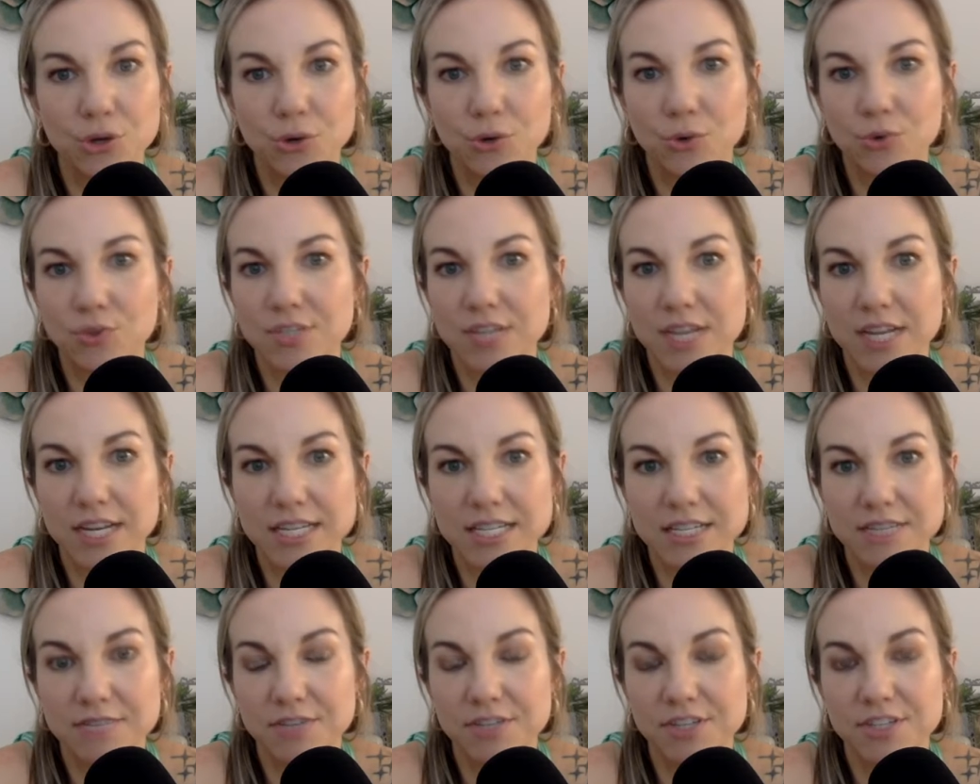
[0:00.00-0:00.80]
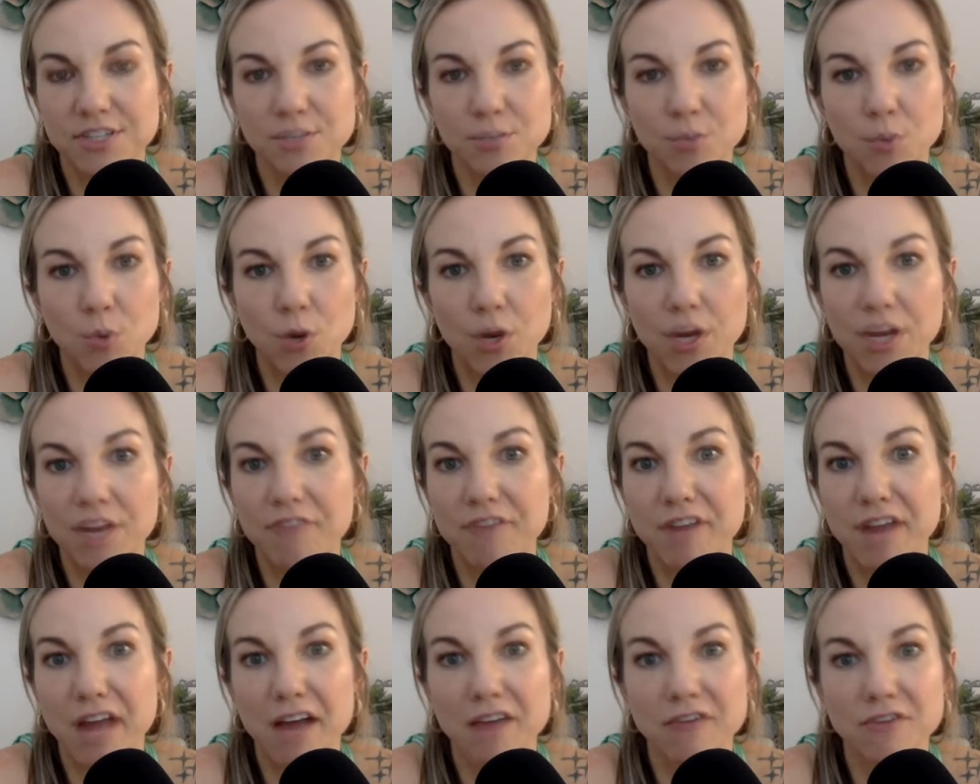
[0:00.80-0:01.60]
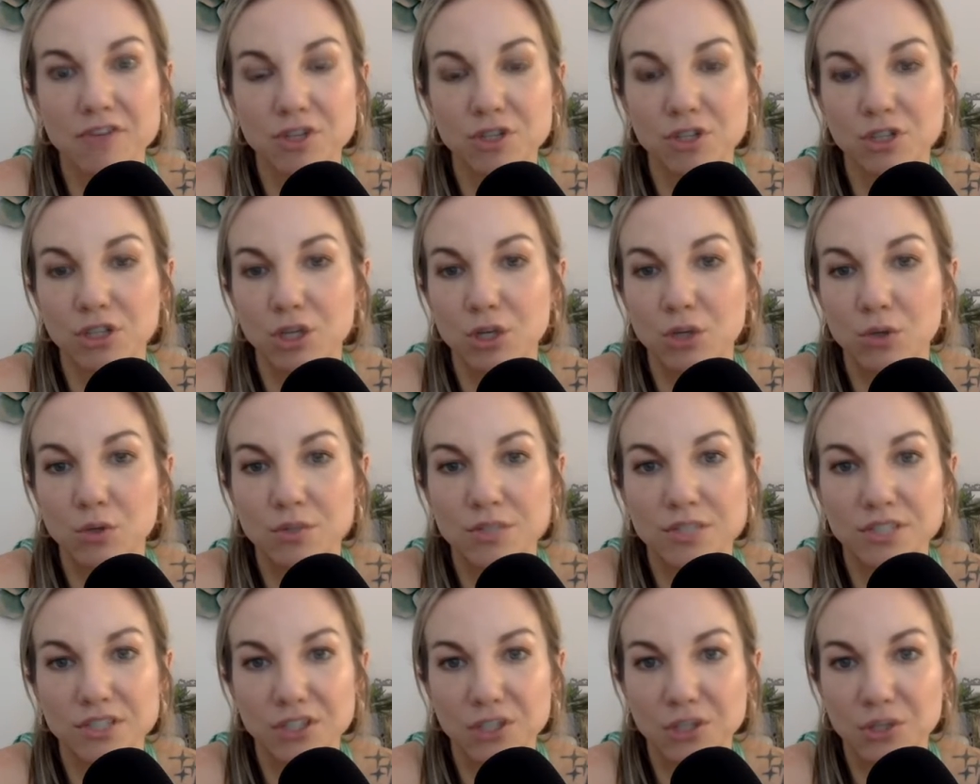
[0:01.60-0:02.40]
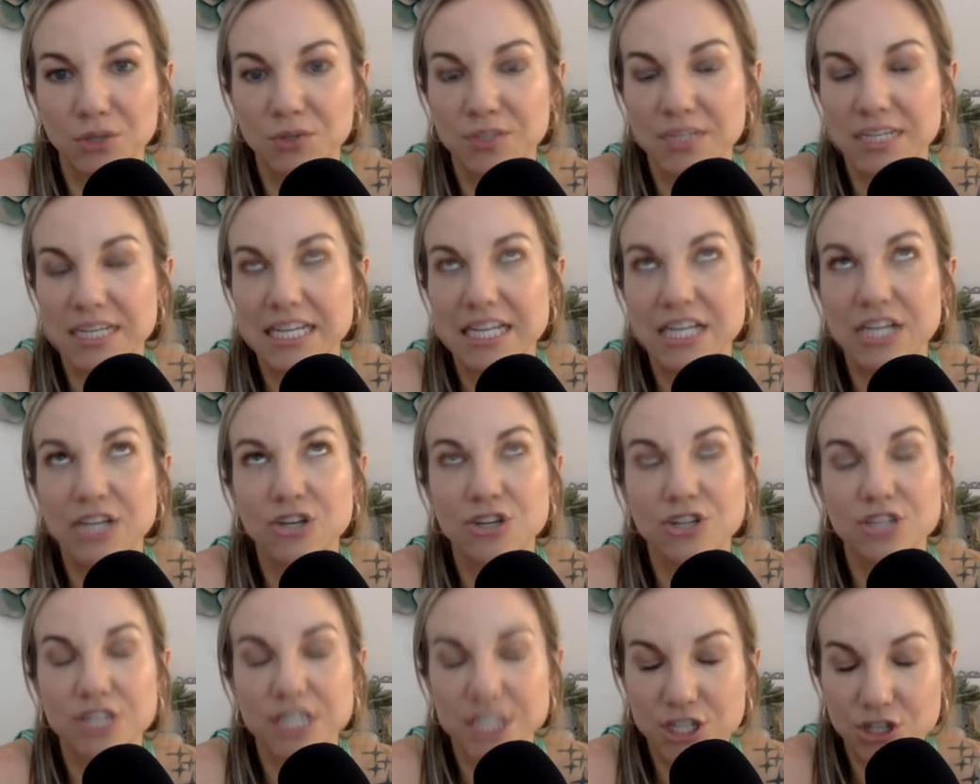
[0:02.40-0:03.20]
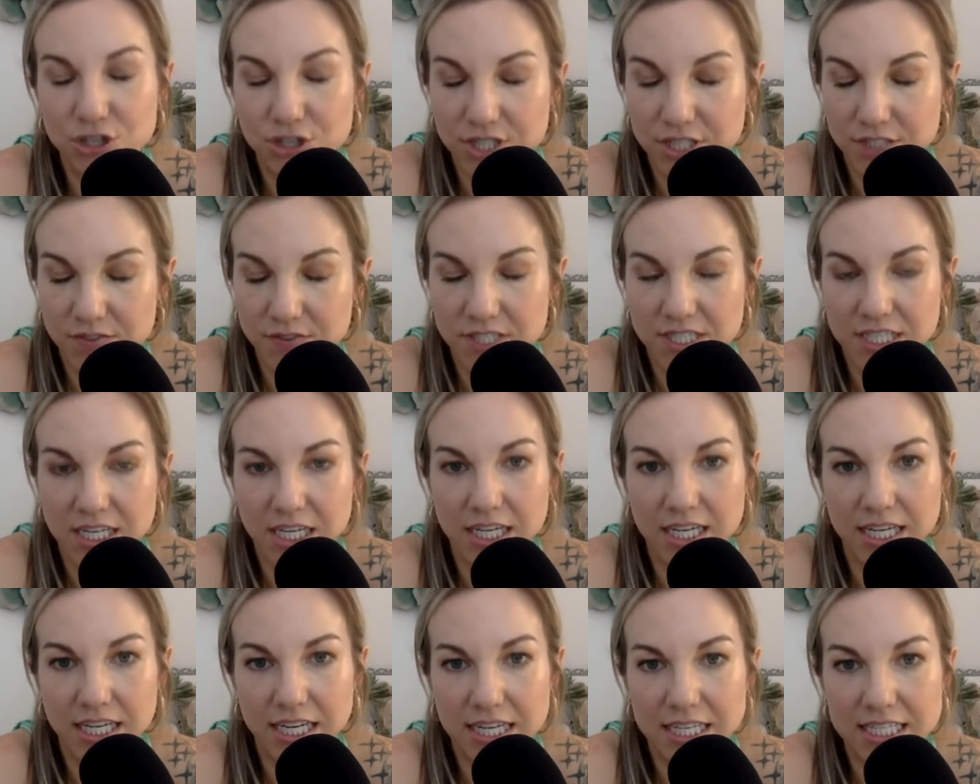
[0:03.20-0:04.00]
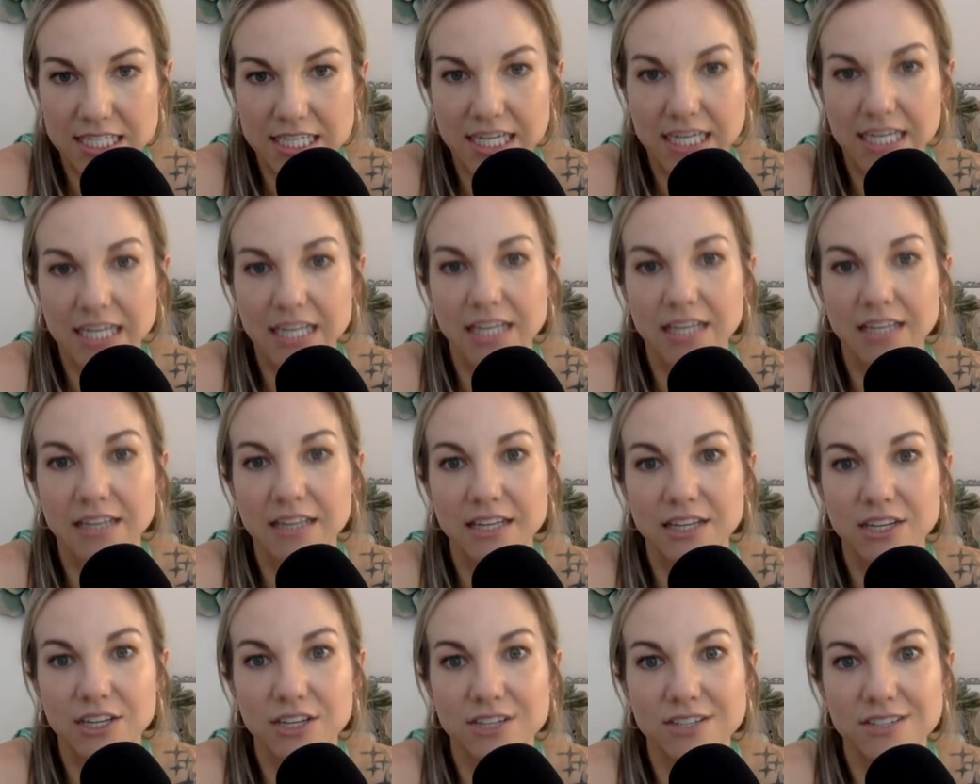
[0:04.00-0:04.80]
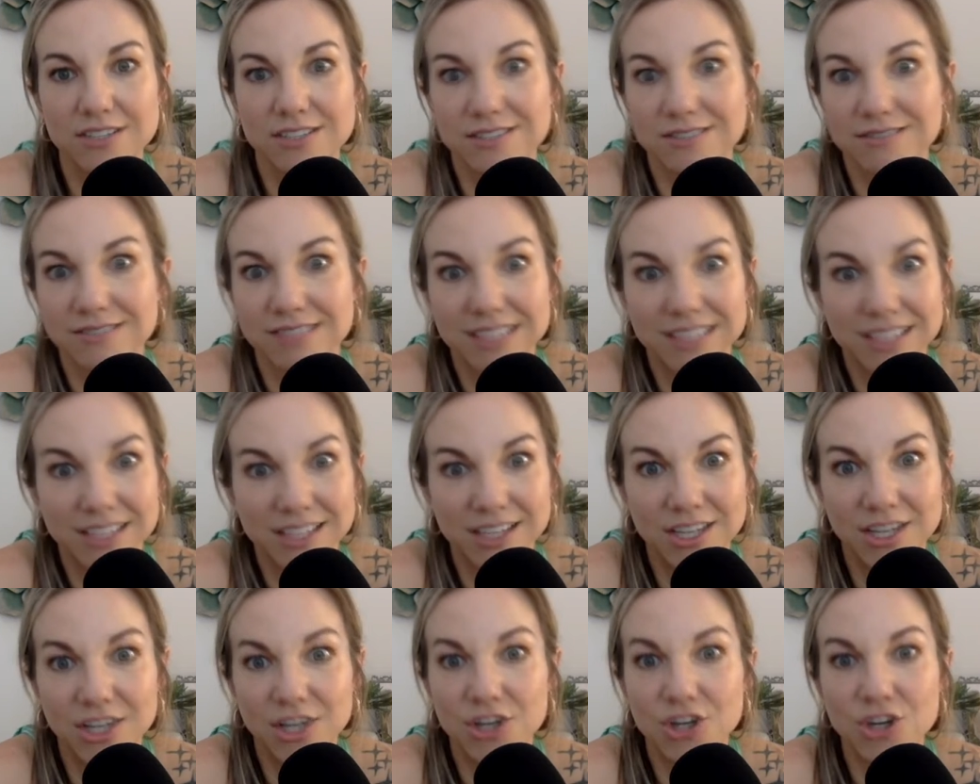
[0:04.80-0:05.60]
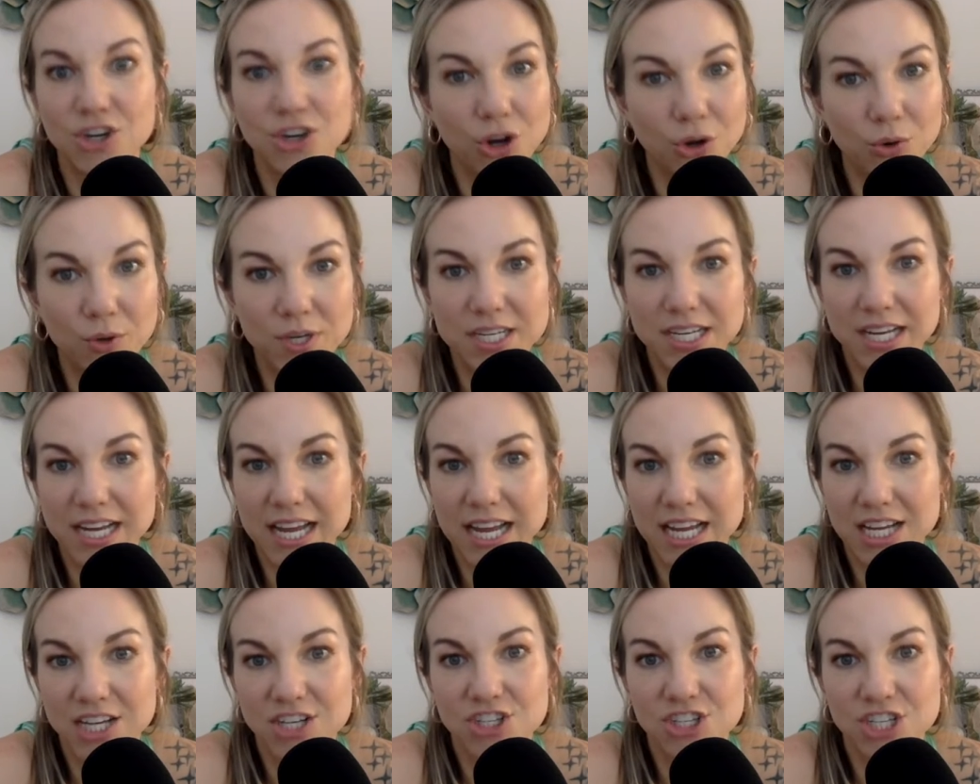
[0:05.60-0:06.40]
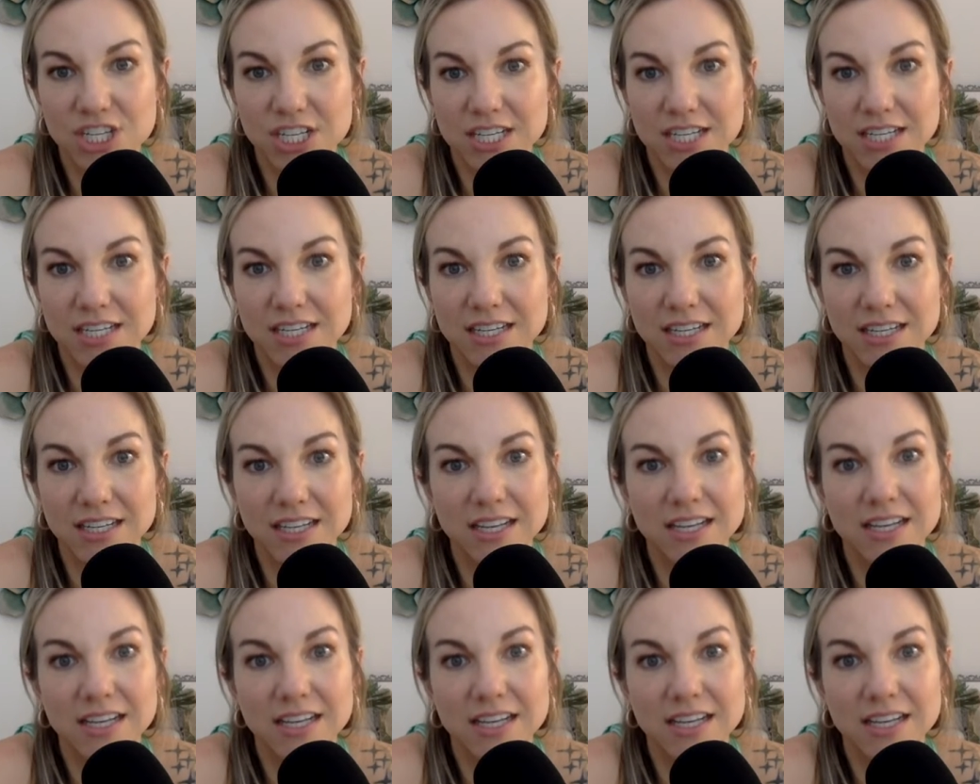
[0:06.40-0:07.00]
scientific support. Even after loads and loads and years of studying and data, there is no indication,